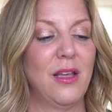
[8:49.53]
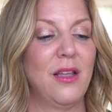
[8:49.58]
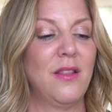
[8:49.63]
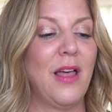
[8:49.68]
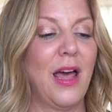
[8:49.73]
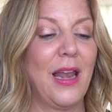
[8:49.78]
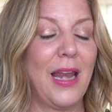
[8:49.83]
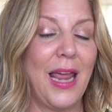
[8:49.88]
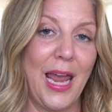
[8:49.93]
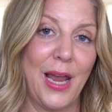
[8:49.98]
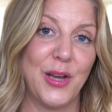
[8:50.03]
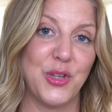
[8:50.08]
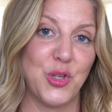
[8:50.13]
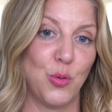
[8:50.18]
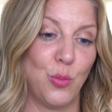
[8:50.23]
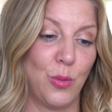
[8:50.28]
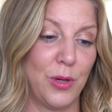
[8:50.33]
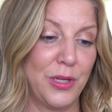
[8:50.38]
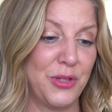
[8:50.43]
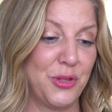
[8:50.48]
that
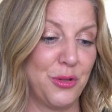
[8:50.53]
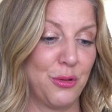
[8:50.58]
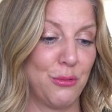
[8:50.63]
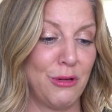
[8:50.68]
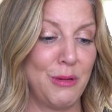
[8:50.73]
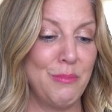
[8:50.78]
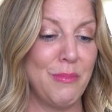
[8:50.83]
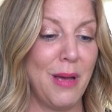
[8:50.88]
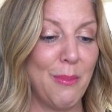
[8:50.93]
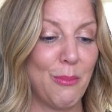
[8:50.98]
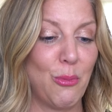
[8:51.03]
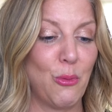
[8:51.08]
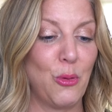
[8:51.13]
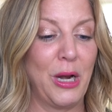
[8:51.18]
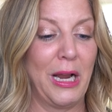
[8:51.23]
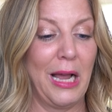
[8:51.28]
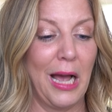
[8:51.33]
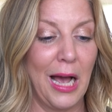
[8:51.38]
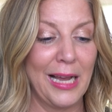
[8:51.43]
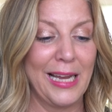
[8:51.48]
Hazel was
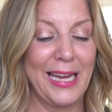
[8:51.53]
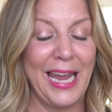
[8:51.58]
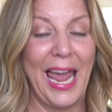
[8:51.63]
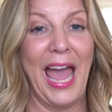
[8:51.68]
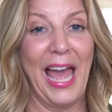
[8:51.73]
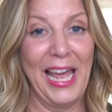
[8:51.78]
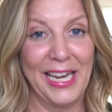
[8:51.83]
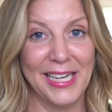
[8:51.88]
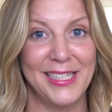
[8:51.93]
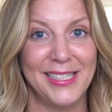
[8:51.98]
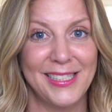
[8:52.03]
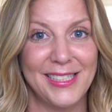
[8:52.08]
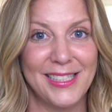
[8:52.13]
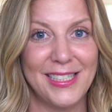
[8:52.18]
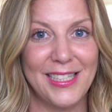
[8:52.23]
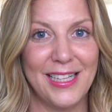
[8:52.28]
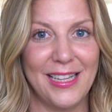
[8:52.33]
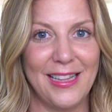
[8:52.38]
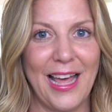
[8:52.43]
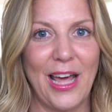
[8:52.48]
remembering again
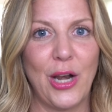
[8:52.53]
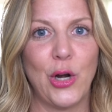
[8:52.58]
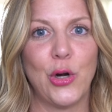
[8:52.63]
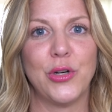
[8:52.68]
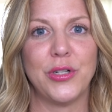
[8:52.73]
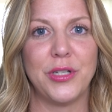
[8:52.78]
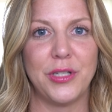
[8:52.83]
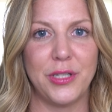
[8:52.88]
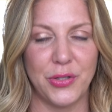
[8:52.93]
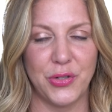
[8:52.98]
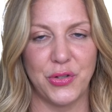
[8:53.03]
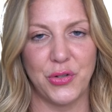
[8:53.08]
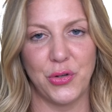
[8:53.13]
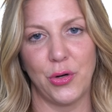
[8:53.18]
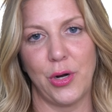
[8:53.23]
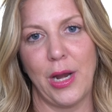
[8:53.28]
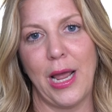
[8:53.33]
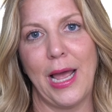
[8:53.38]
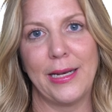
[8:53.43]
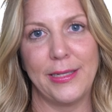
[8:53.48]
that her
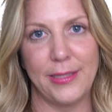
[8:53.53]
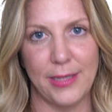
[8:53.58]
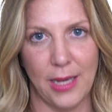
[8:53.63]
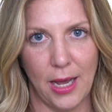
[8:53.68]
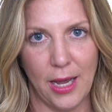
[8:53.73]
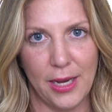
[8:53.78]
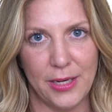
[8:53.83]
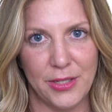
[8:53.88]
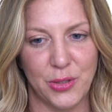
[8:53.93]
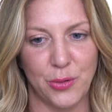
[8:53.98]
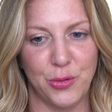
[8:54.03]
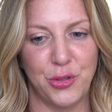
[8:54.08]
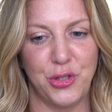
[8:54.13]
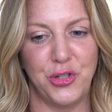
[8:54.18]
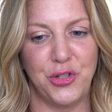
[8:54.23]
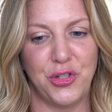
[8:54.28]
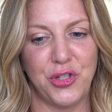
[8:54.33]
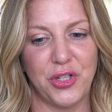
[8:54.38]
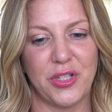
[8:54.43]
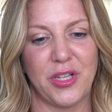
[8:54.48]
sister had died. So
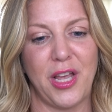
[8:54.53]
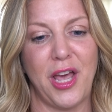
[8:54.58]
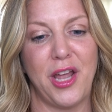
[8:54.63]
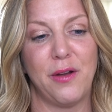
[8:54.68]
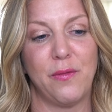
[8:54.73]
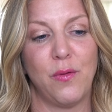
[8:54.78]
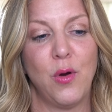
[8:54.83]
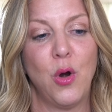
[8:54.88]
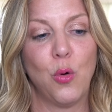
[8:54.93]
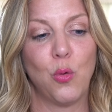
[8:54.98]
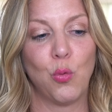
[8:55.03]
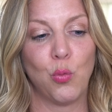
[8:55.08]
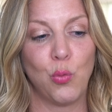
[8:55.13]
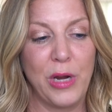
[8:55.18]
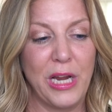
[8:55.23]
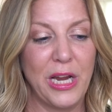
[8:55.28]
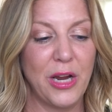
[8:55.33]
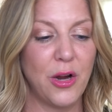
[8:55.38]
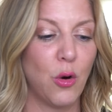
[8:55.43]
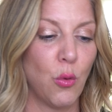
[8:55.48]
she's just kind of
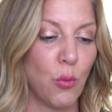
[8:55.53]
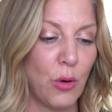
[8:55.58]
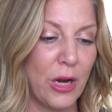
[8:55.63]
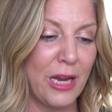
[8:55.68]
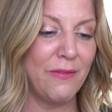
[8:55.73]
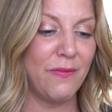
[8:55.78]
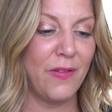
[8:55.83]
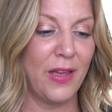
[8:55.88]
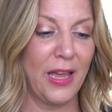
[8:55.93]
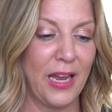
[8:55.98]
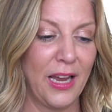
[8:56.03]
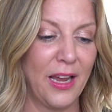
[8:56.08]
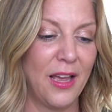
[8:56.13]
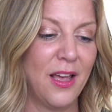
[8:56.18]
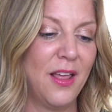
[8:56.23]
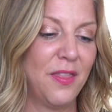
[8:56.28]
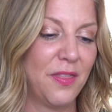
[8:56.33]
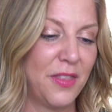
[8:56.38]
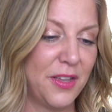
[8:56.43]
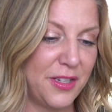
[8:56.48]
re-grieving
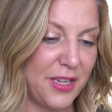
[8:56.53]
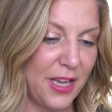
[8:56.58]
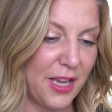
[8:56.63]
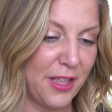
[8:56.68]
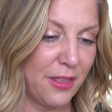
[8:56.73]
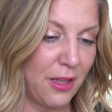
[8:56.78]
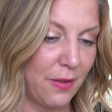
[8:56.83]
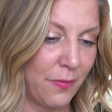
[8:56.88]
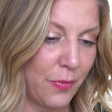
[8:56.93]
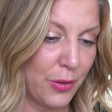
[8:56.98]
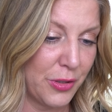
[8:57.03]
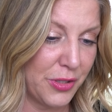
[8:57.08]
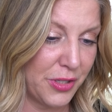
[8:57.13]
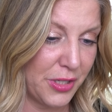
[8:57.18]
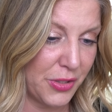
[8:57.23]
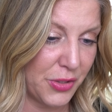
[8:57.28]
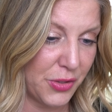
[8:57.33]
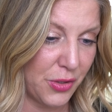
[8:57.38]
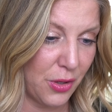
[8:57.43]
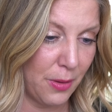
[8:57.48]
the death of her
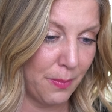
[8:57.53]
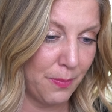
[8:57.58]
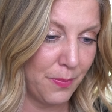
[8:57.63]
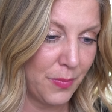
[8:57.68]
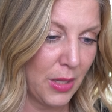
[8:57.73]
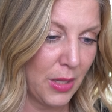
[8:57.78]
sister.